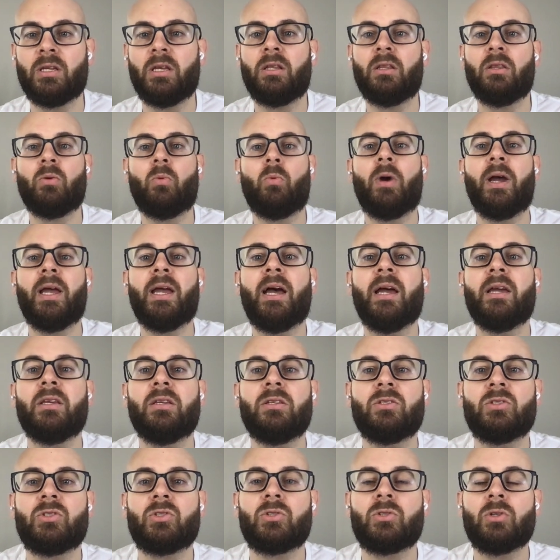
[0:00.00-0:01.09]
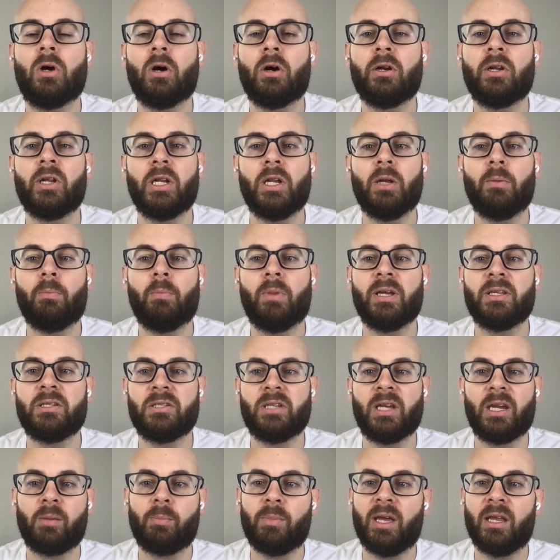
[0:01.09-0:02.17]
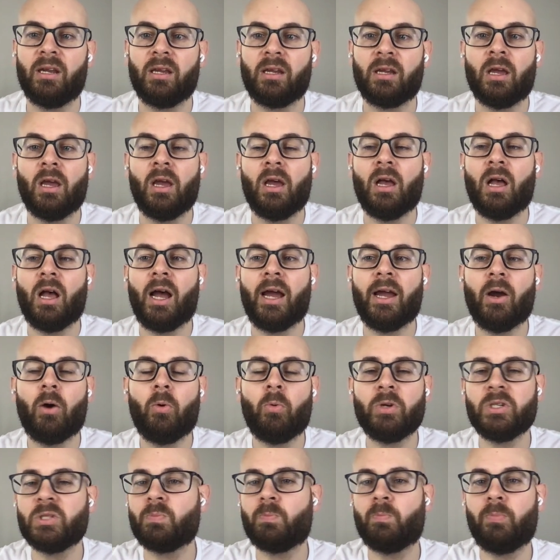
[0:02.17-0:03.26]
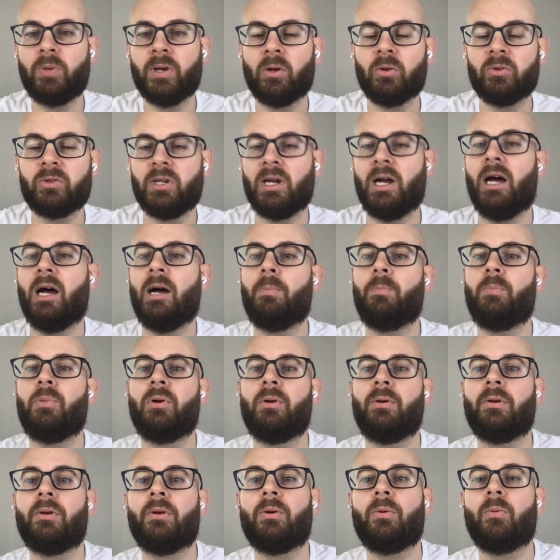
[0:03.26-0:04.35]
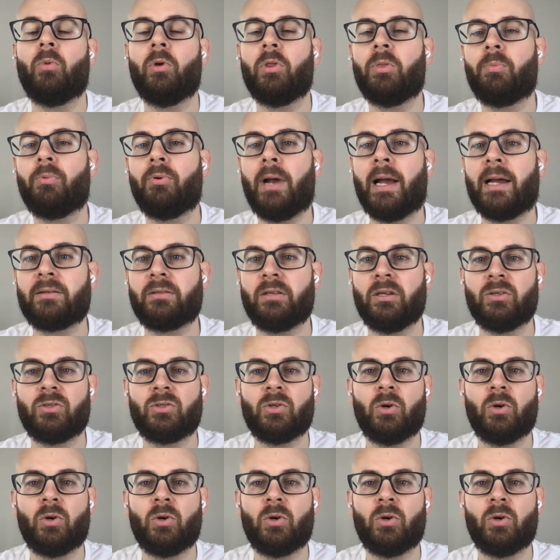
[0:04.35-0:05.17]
And the way I started my segmenting, I always built up with practice.